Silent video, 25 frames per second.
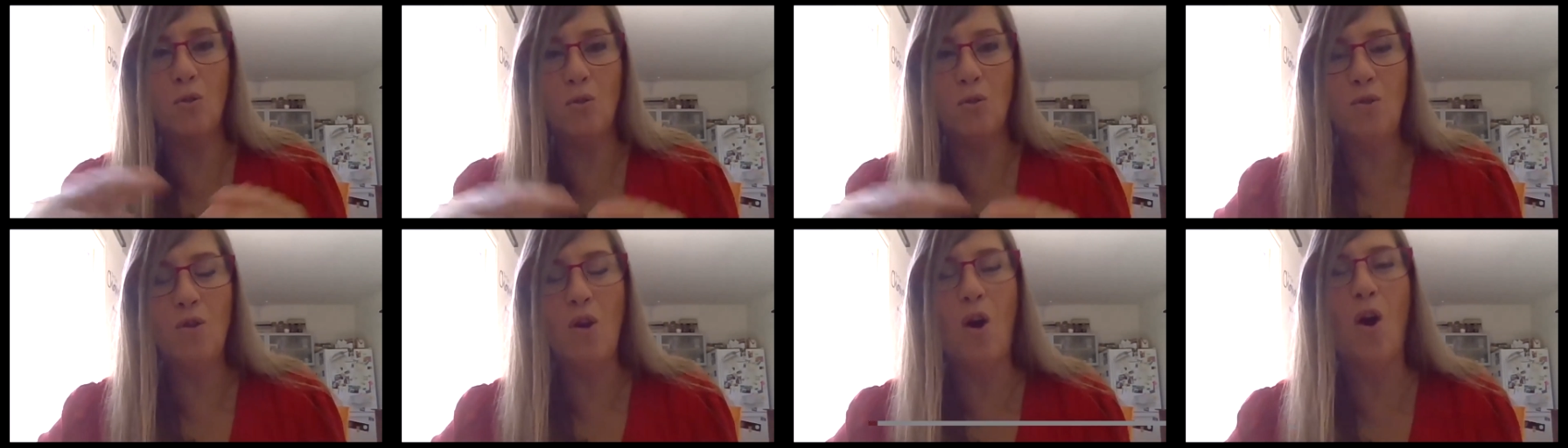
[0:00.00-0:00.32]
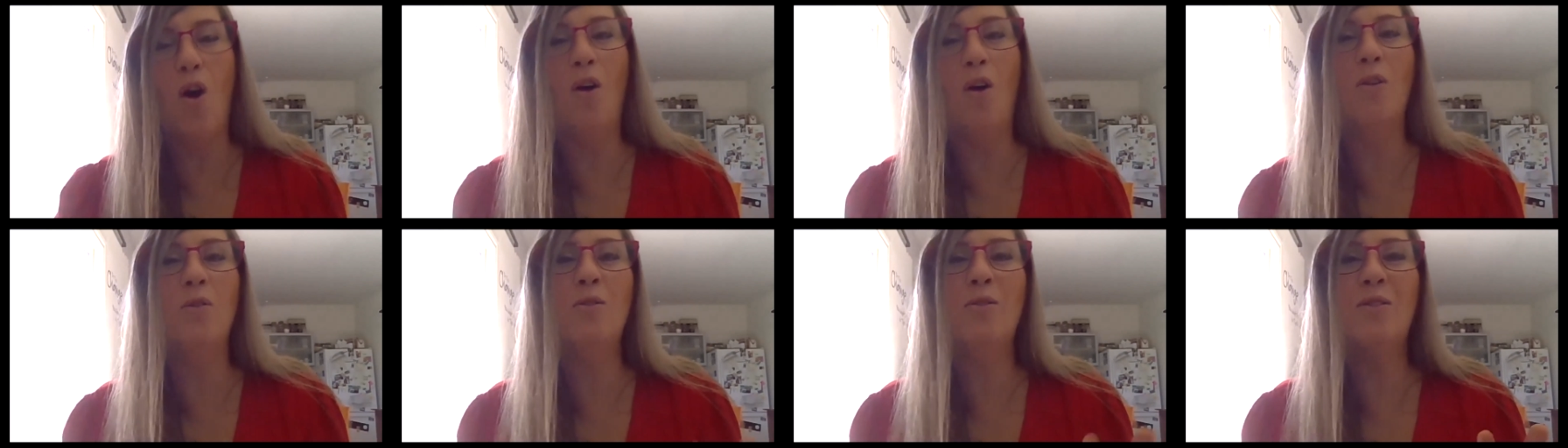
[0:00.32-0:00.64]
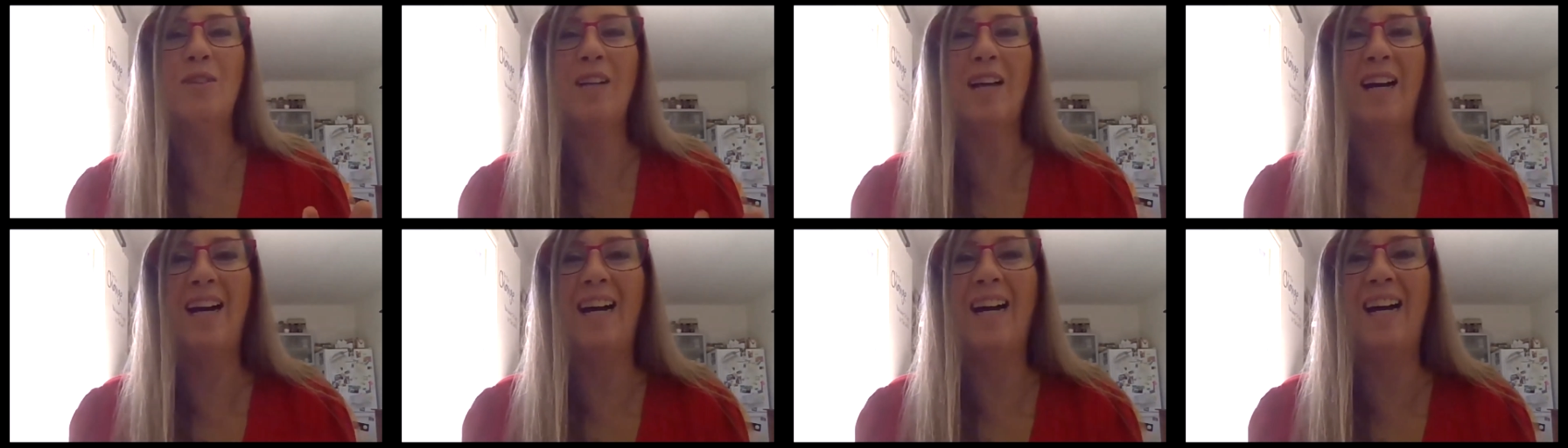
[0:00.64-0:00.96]
don't
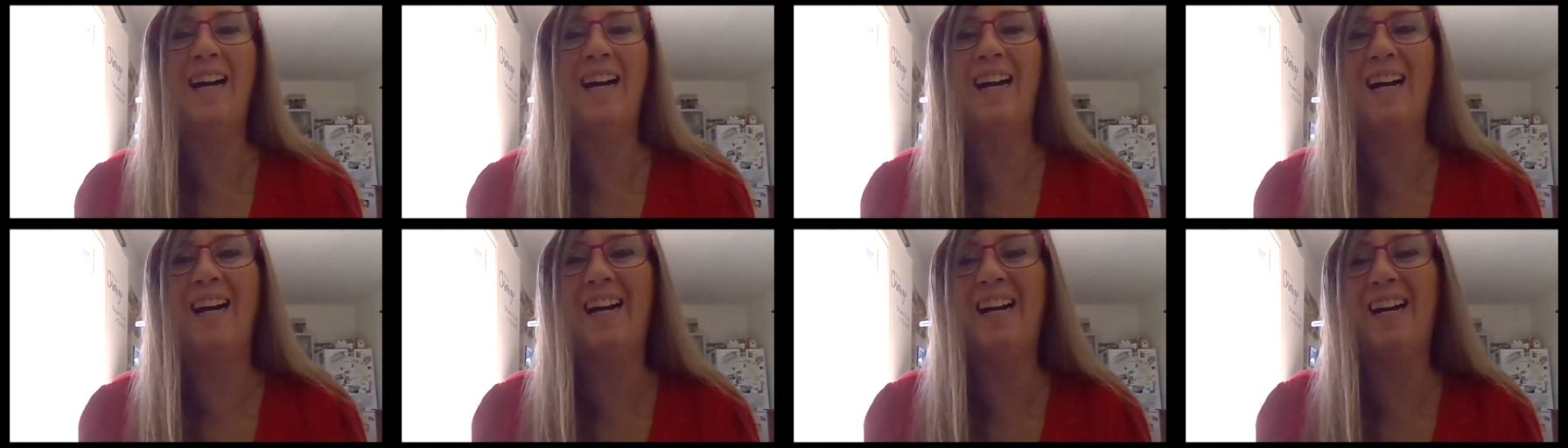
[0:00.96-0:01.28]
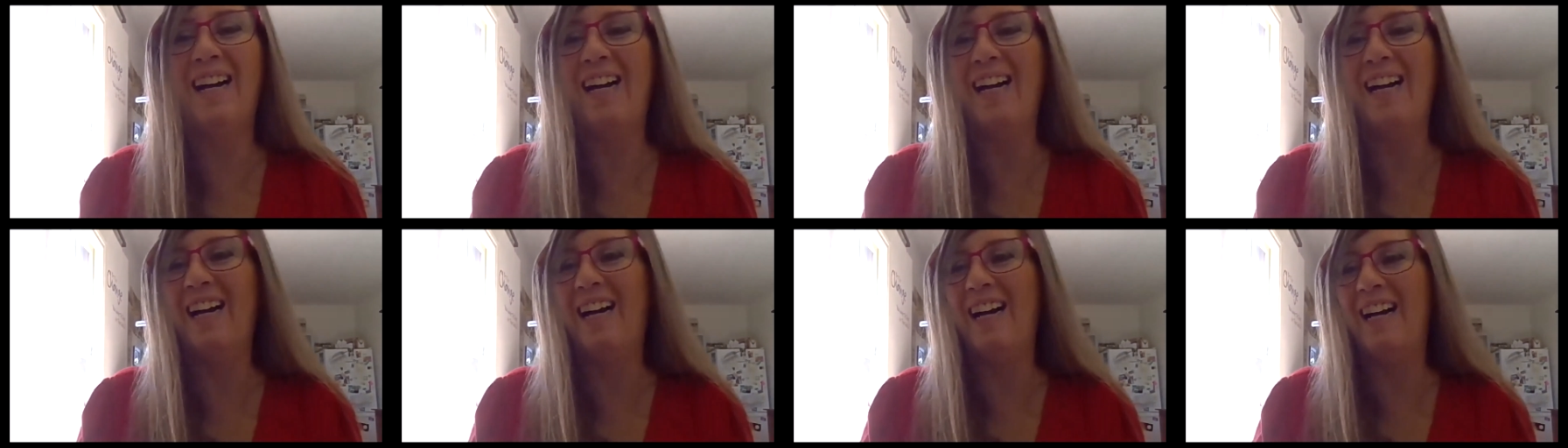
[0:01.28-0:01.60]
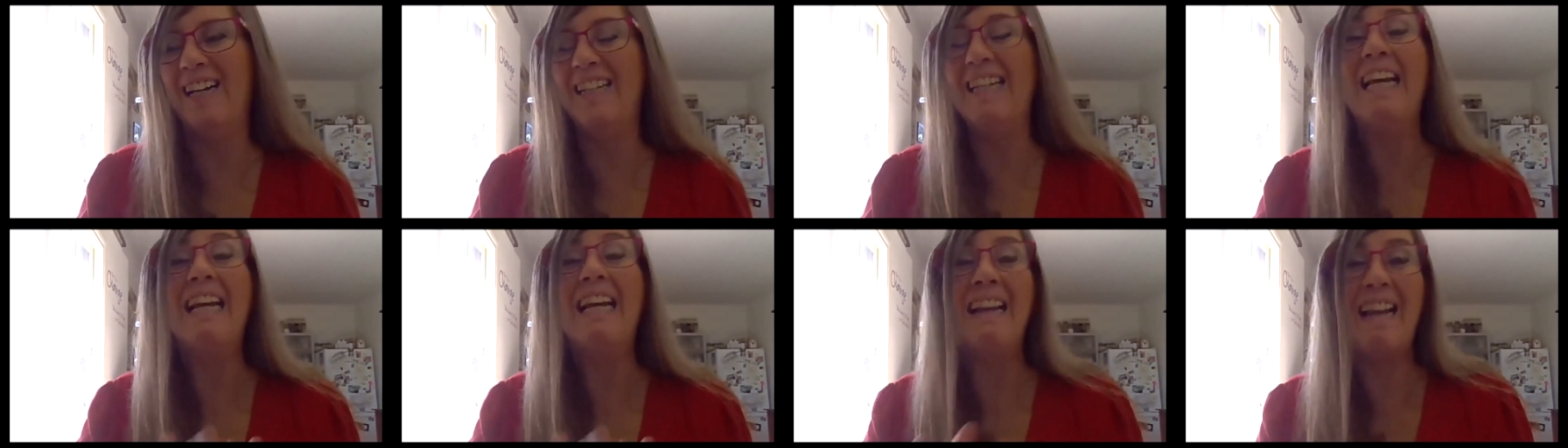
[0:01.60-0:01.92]

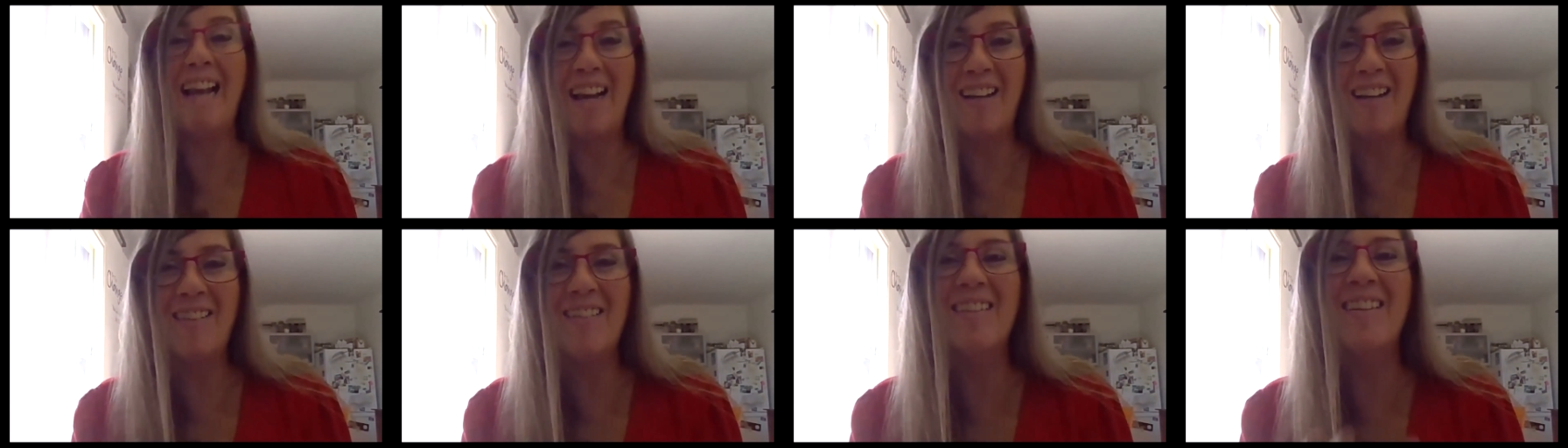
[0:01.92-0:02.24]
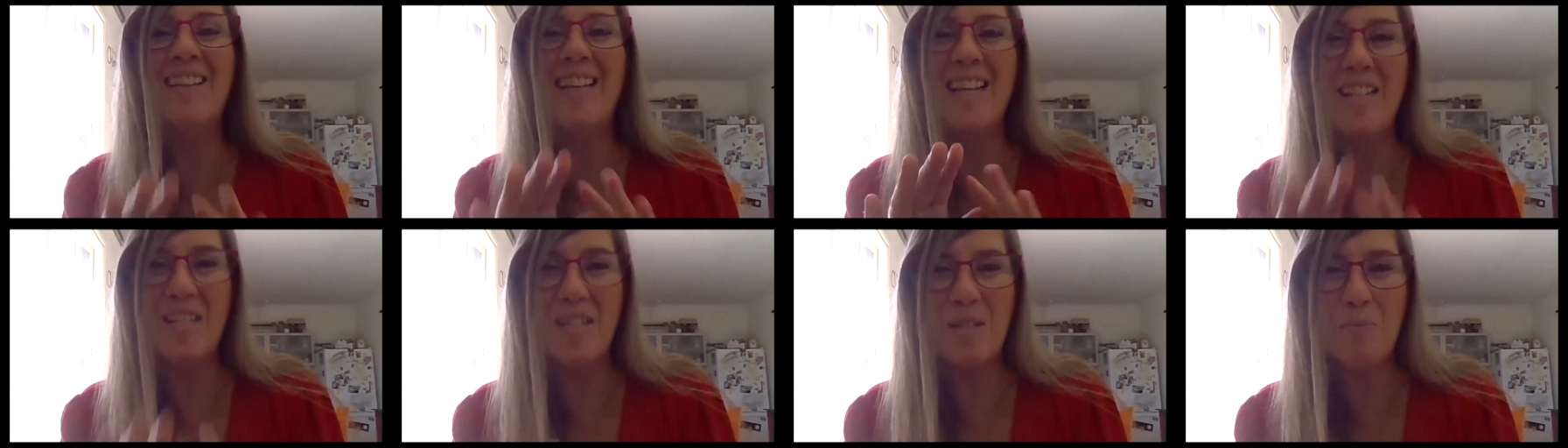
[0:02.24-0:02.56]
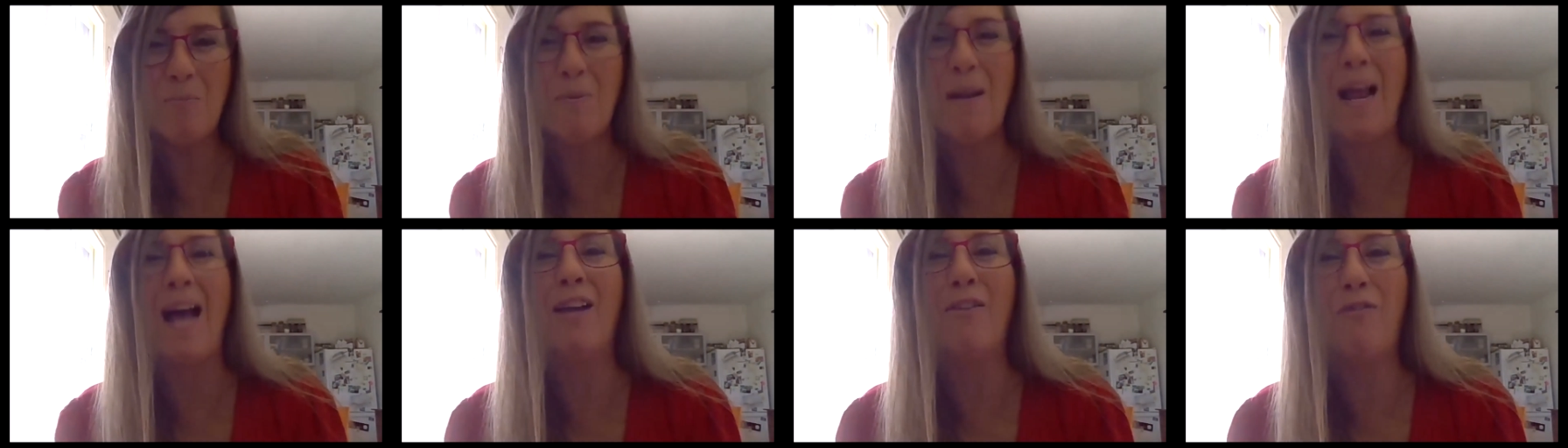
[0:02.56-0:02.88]
neglect this
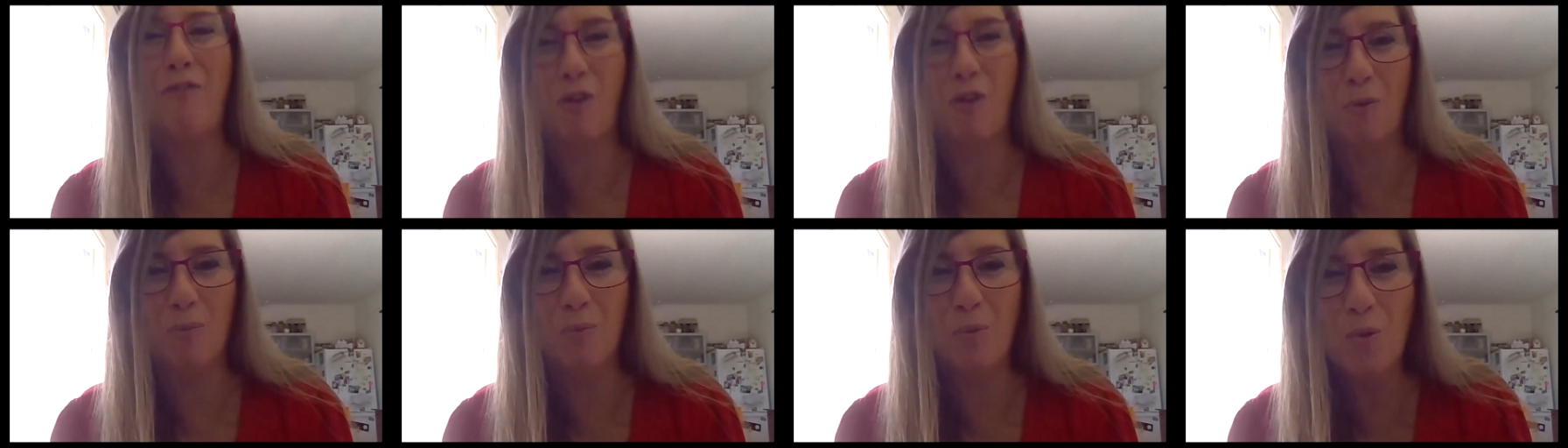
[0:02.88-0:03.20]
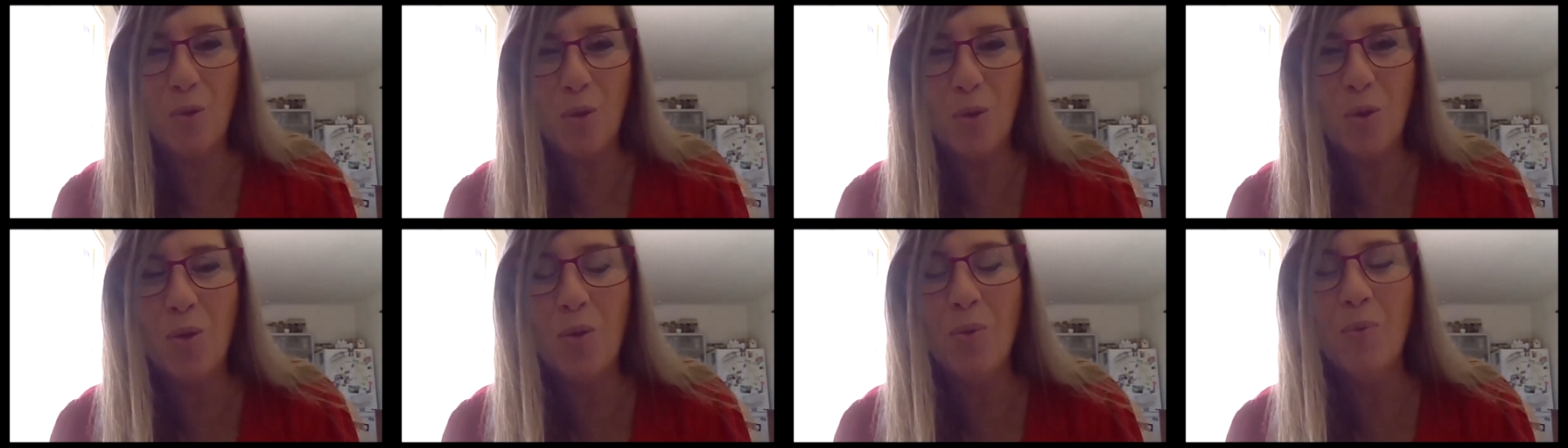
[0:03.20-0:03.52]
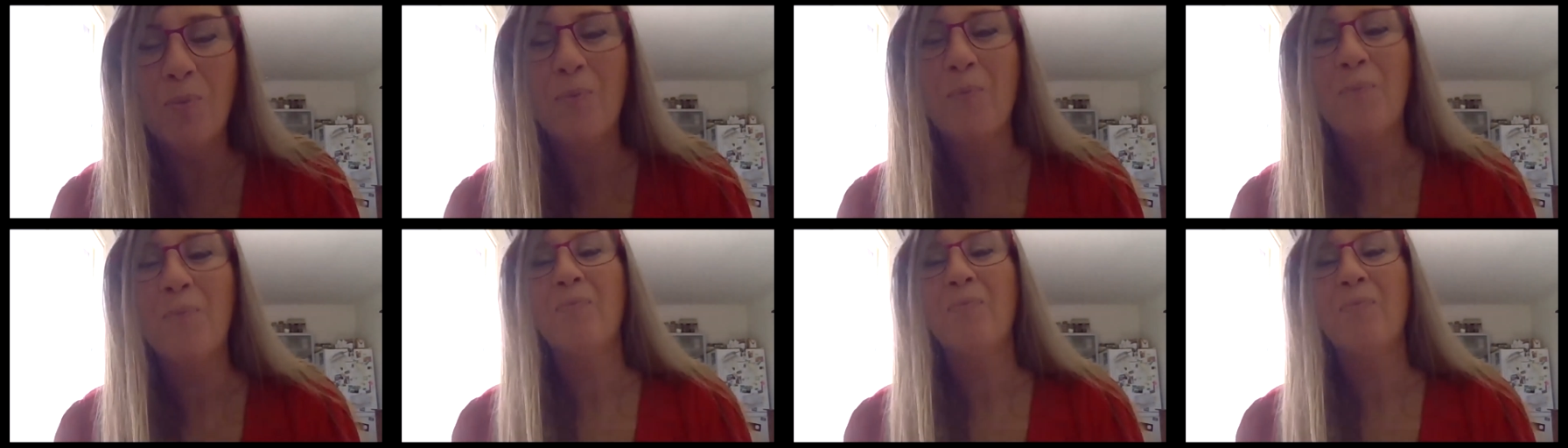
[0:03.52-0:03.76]
platform too.